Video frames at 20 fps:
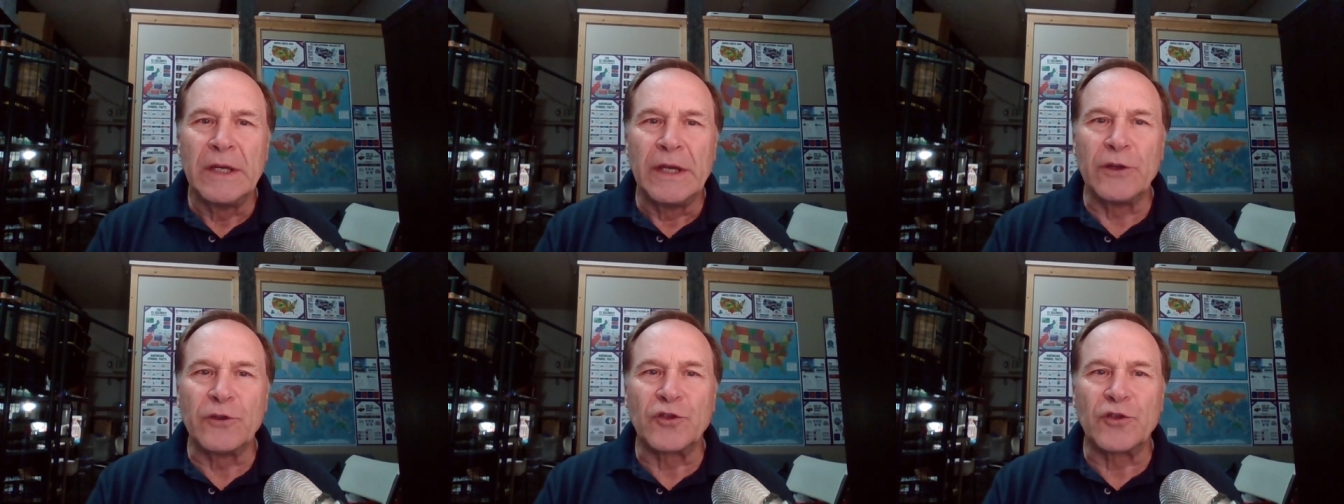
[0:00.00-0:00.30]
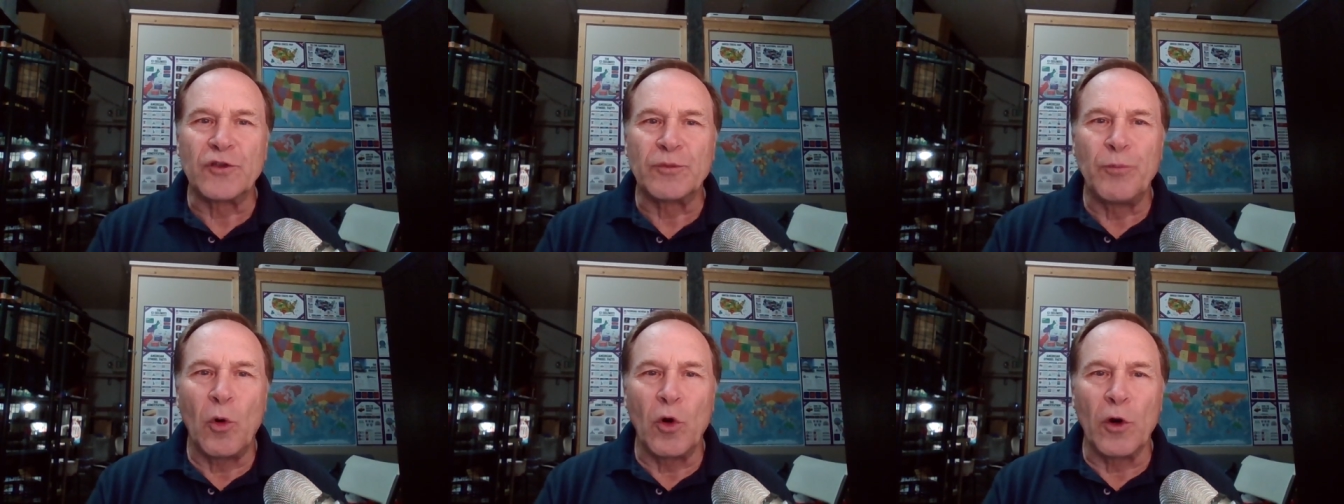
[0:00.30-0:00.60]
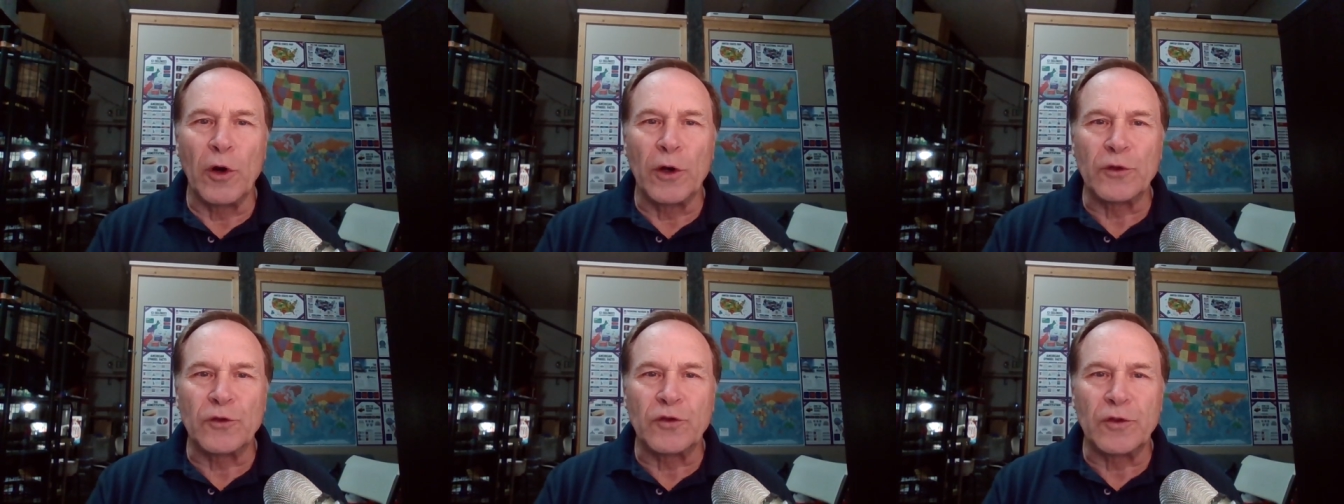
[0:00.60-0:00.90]
In
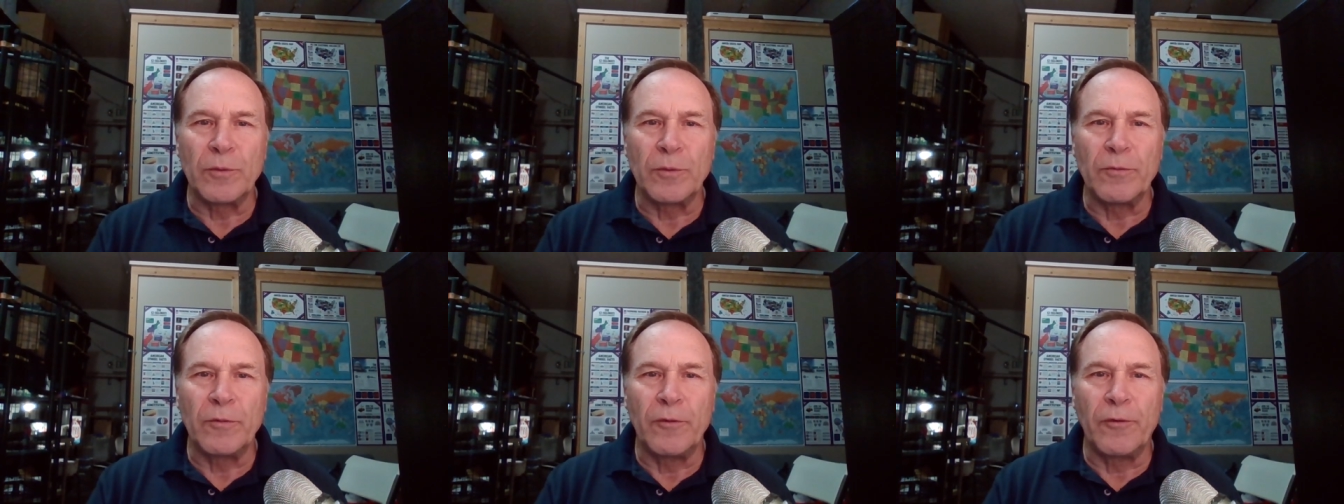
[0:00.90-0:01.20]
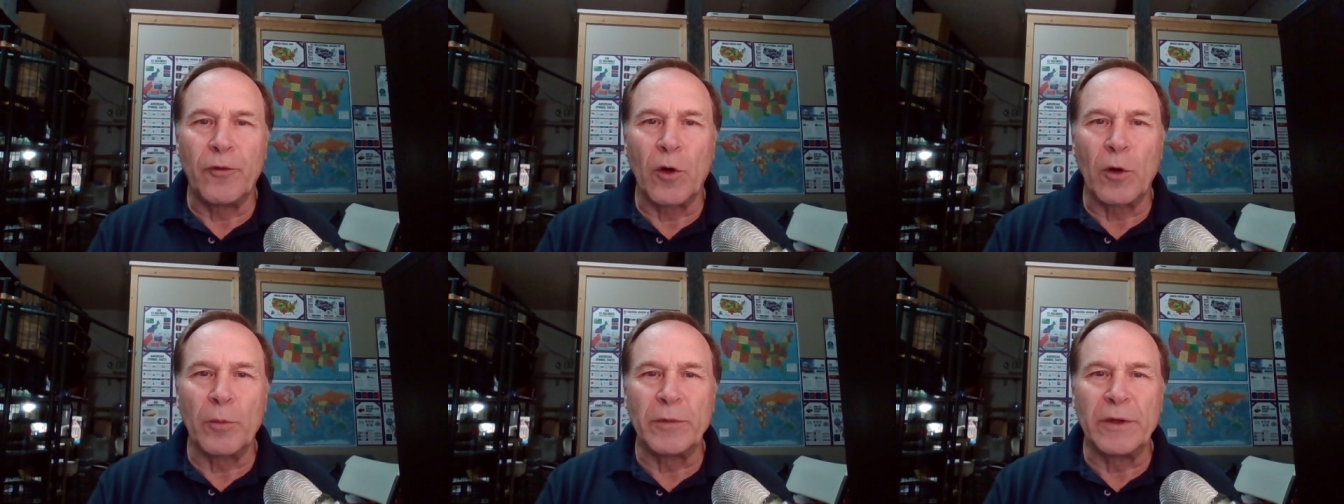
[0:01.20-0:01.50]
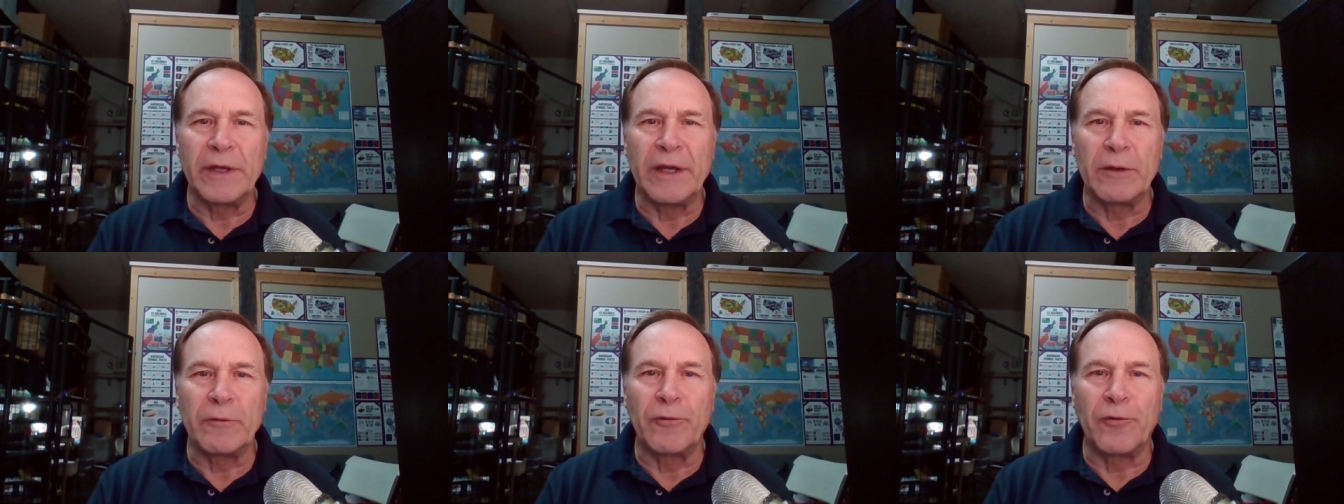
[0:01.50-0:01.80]
sports,
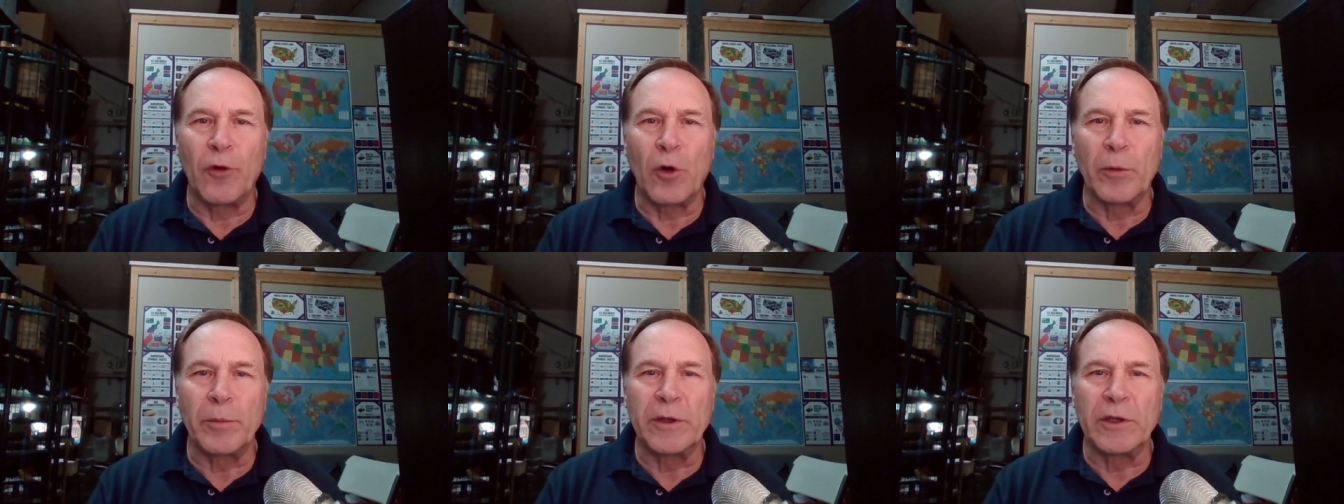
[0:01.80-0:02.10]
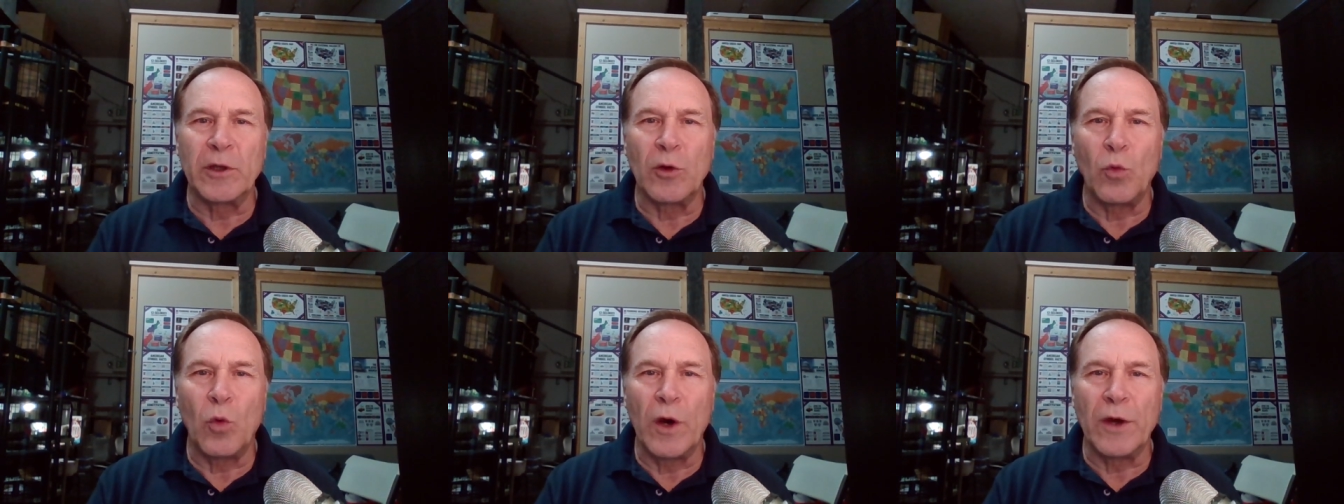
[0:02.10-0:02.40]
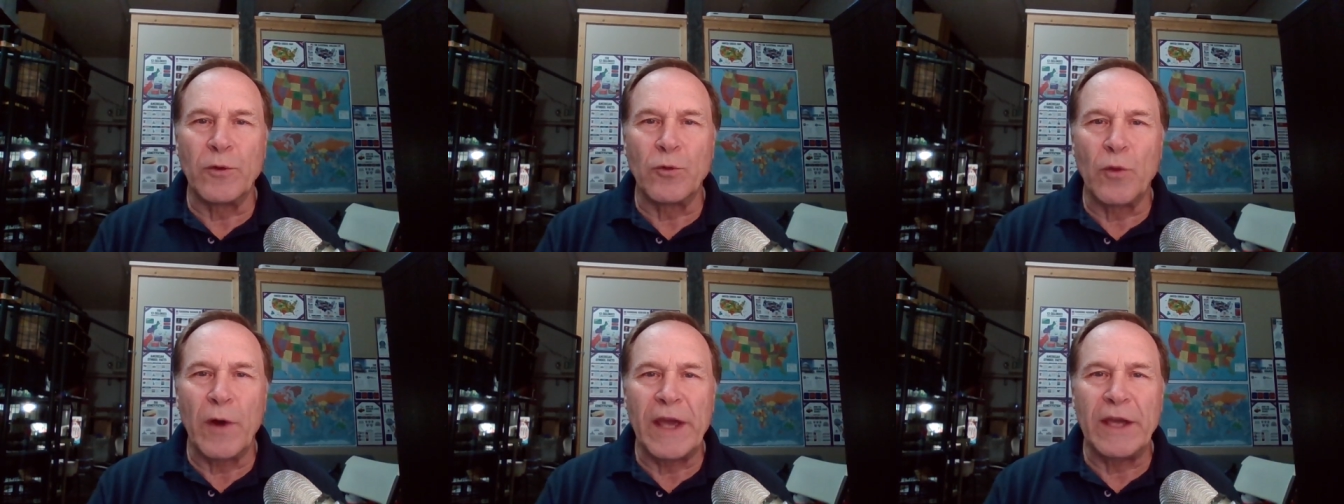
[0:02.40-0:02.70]
in Formula
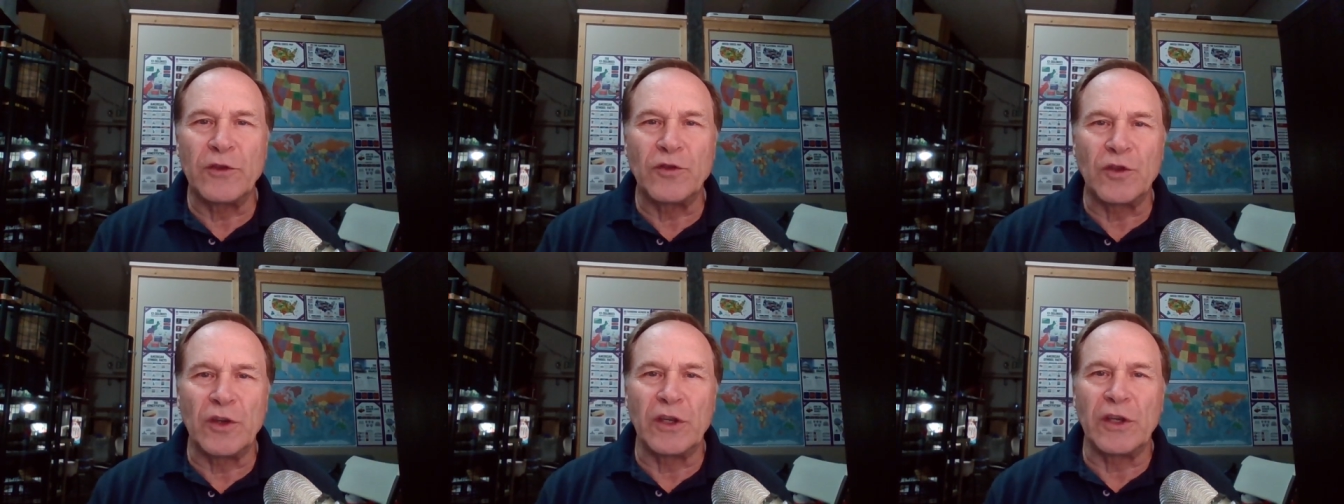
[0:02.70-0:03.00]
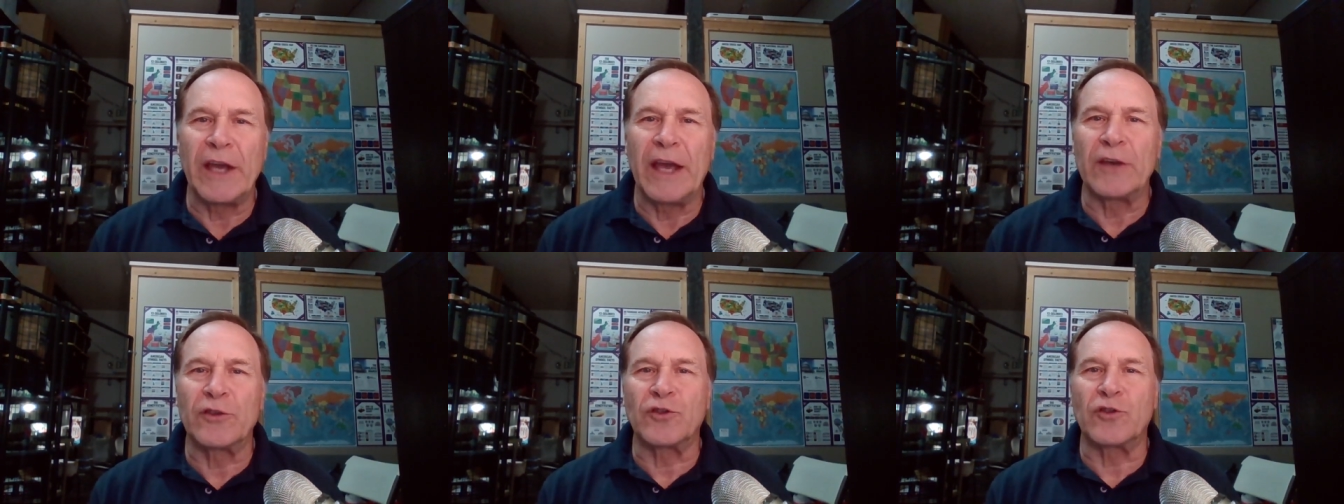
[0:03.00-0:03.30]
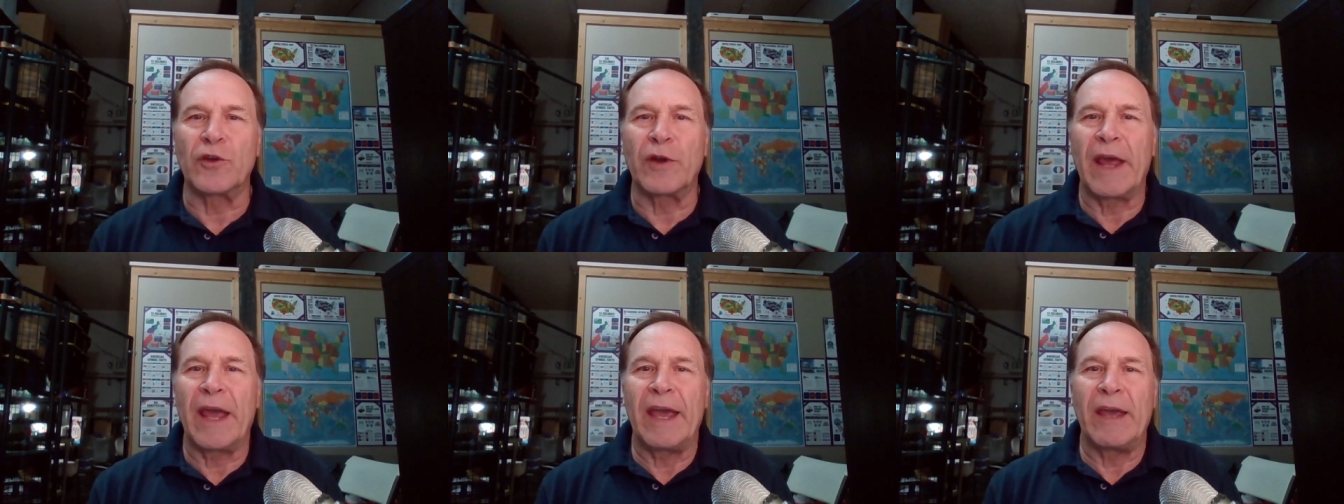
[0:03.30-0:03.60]
One racing
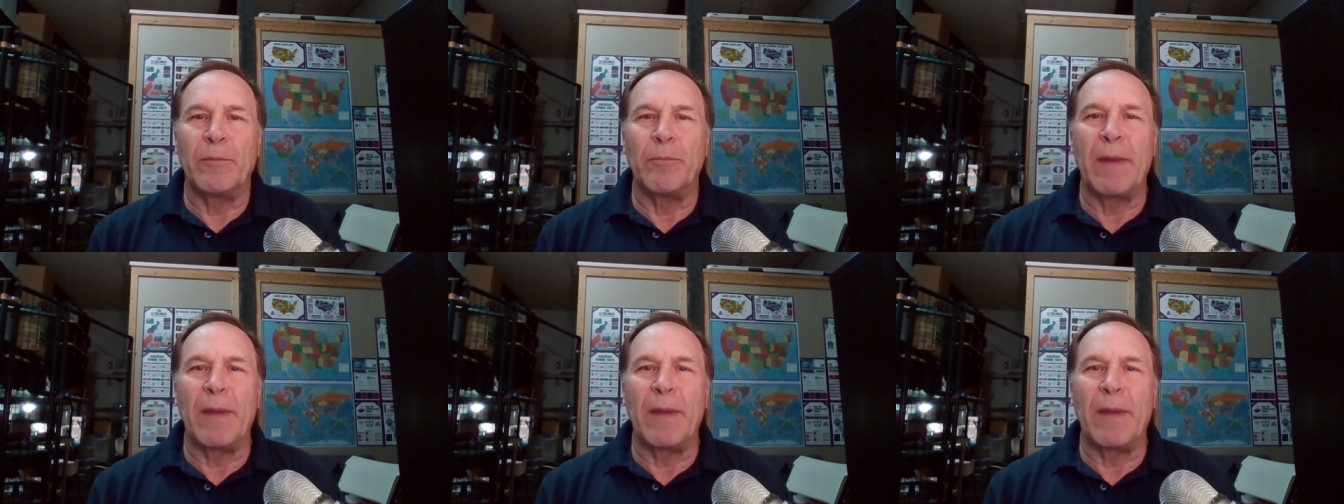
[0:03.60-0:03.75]
yesterday,